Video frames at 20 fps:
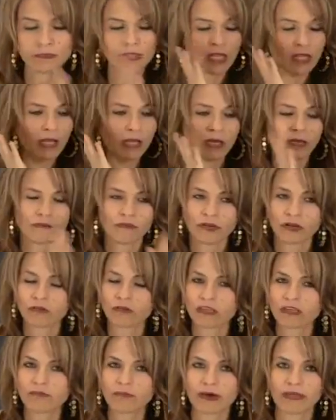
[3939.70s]
If you
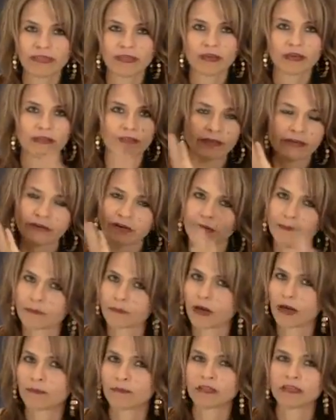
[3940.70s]
don't leave by the end of the year,
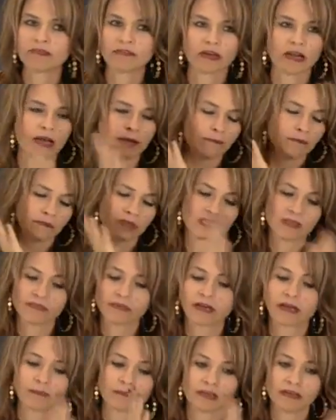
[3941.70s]
I'm, I'm leaving, I'm
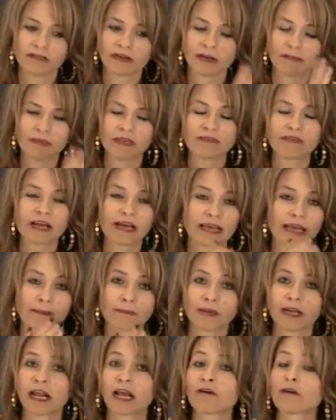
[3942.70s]
leaving, I'm leaving, I'm leaving. I
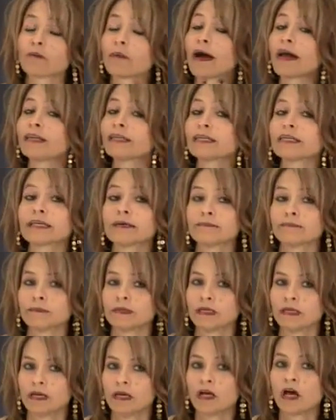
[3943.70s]
kept, and I reminded him.
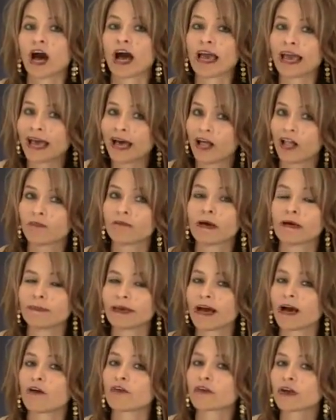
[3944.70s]
I held my
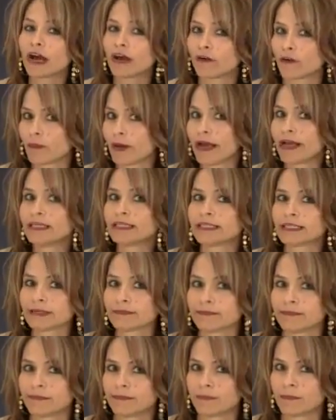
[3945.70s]
boundary. I reminded
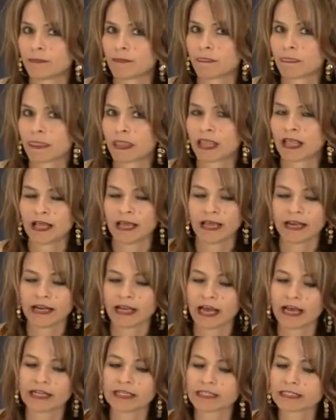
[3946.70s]
him. And
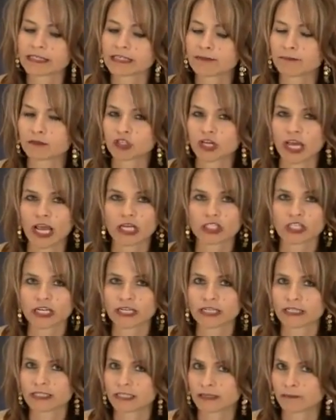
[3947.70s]
yeah, I didn't see him change. I
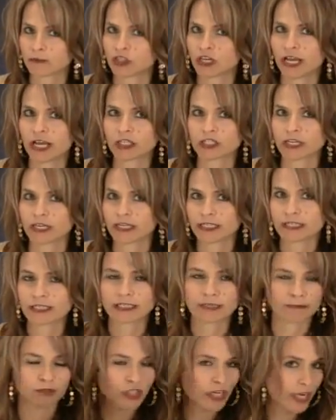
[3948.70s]
didn't see him change. I didn't
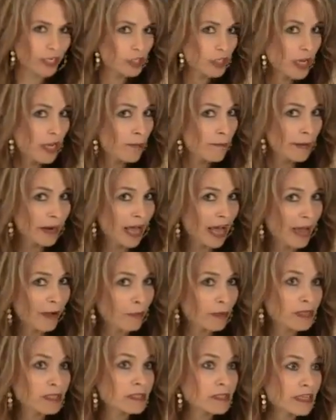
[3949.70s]
see him change. But I
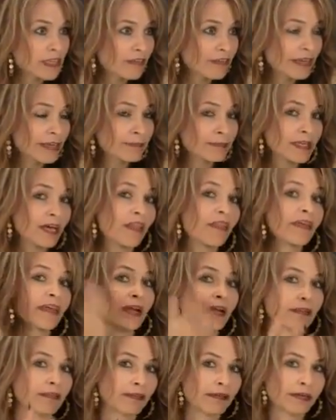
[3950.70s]
was giving him till the
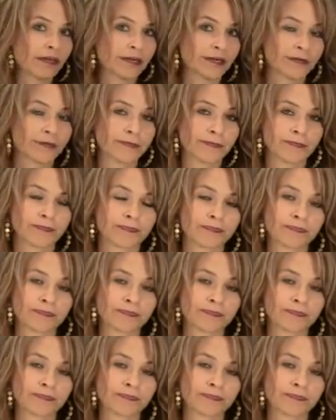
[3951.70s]
end of the year.